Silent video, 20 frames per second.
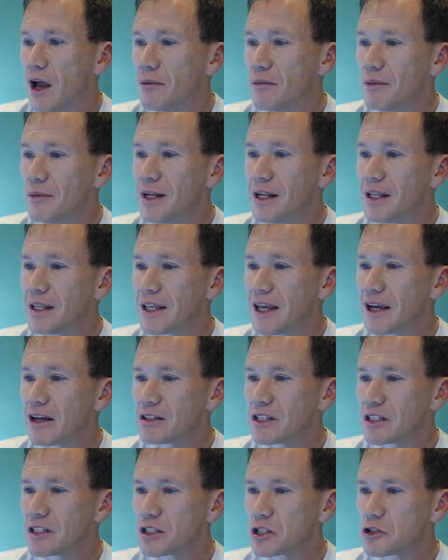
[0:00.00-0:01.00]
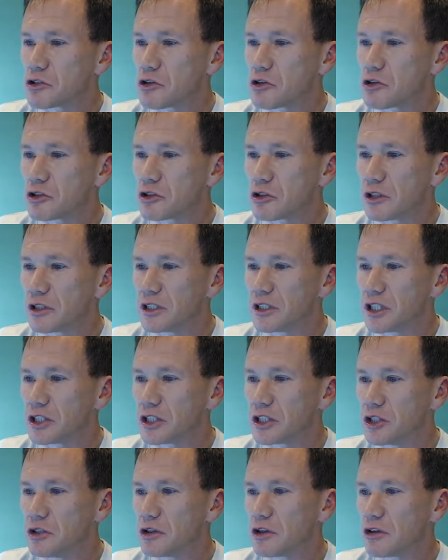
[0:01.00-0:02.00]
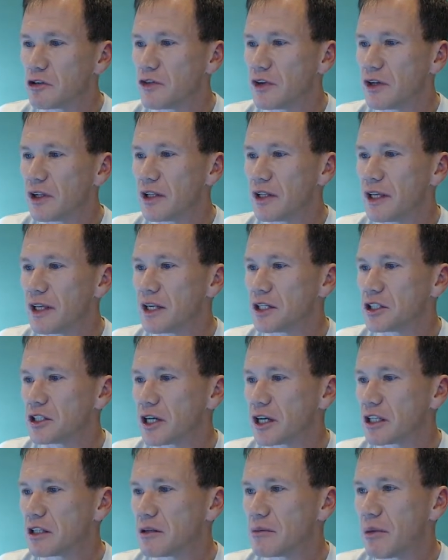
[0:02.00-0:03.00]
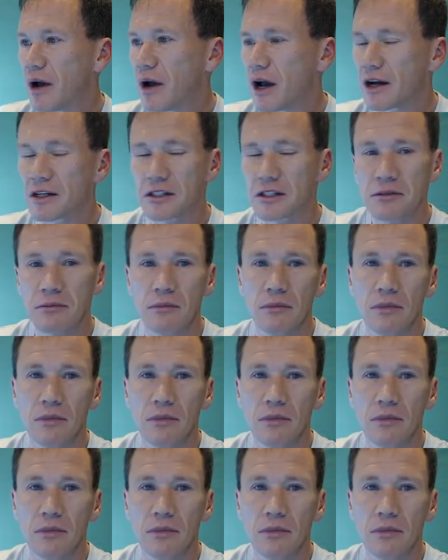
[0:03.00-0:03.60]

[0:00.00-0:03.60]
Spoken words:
anything else that's a structural condition you could fill in, check the box,